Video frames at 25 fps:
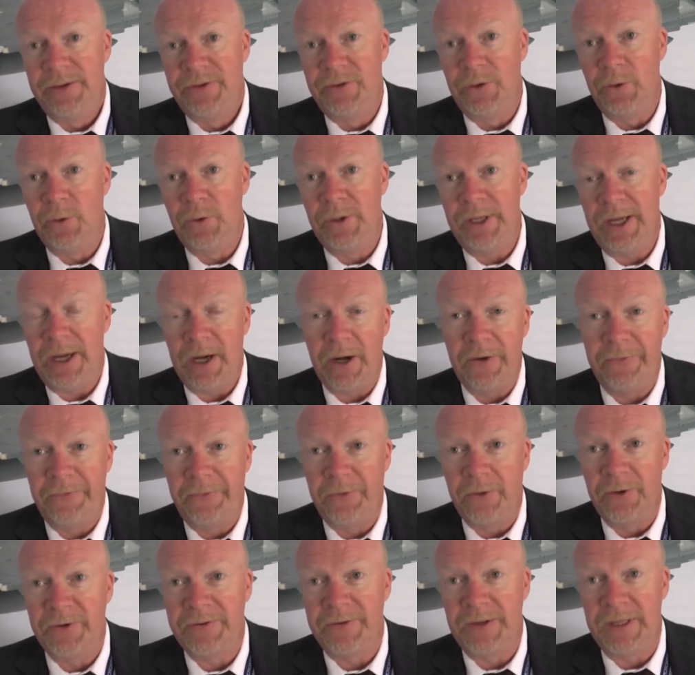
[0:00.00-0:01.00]
to the Air
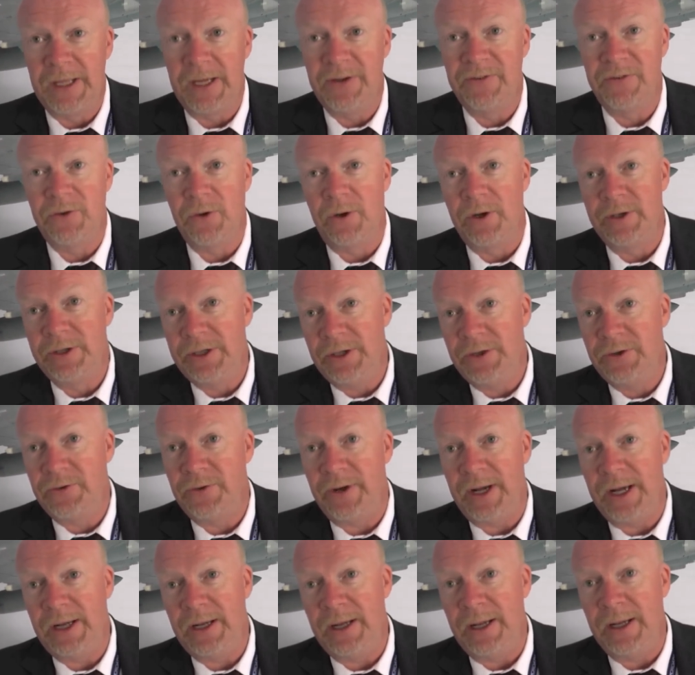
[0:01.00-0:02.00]
Force and they started
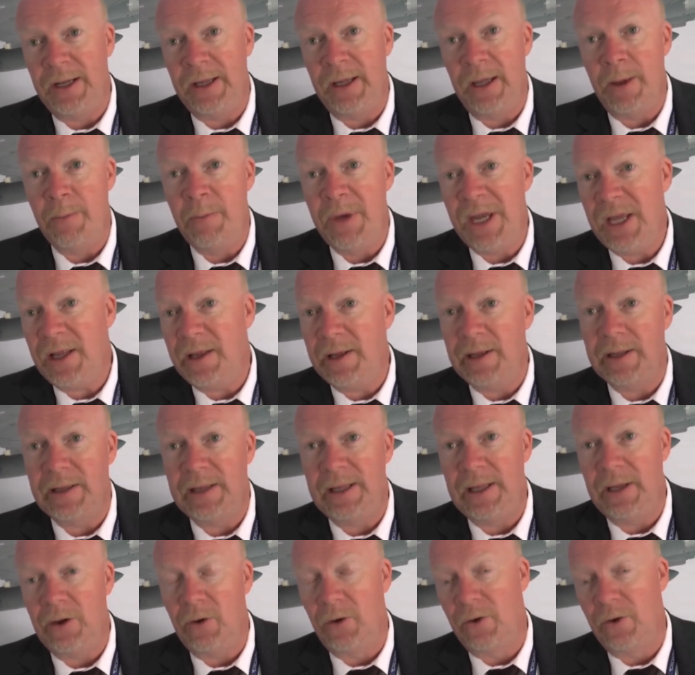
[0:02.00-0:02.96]
training immediately